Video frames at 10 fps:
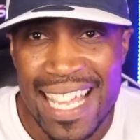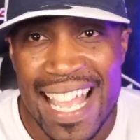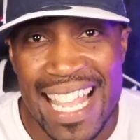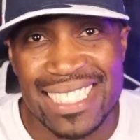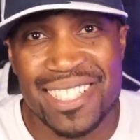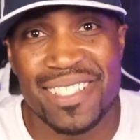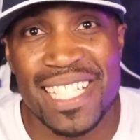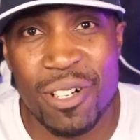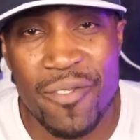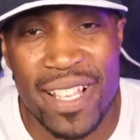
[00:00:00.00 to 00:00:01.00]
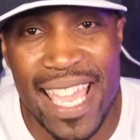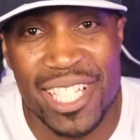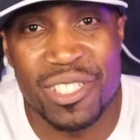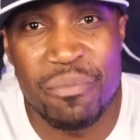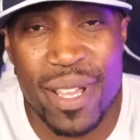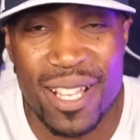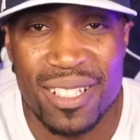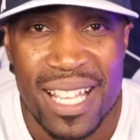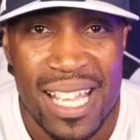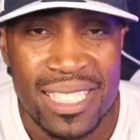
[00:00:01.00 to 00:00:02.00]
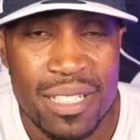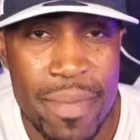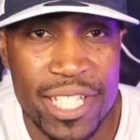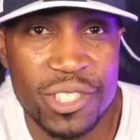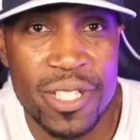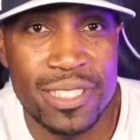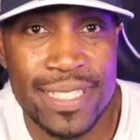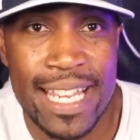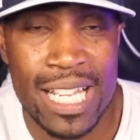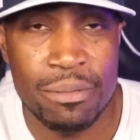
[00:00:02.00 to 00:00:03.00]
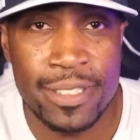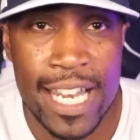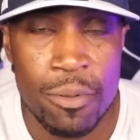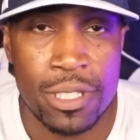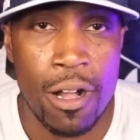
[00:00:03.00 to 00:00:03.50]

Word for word: and turn on that notification bell to make sure you stay updated with